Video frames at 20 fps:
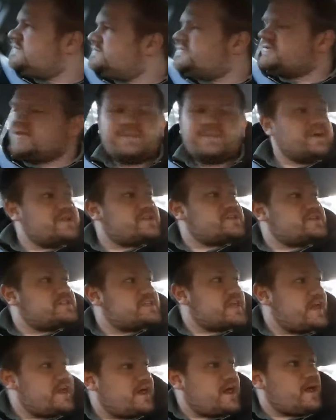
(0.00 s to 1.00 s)
pretty much
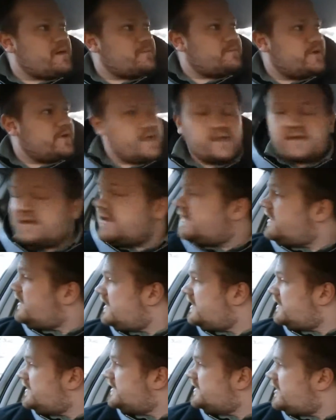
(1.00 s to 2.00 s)
set up, but
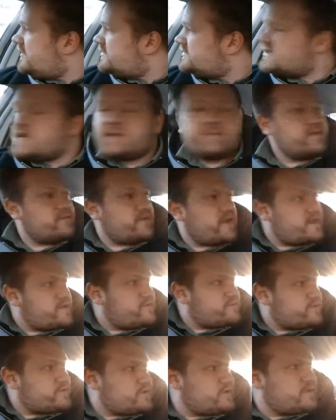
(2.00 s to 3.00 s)
you always got to be ready
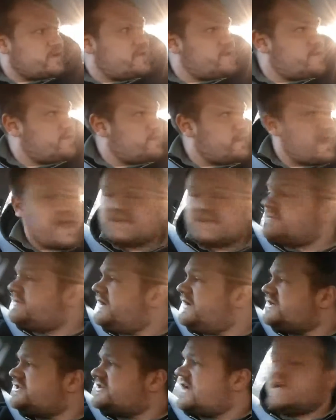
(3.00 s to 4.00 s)
for last
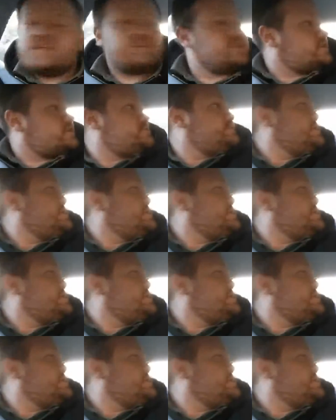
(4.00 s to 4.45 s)
minute changes,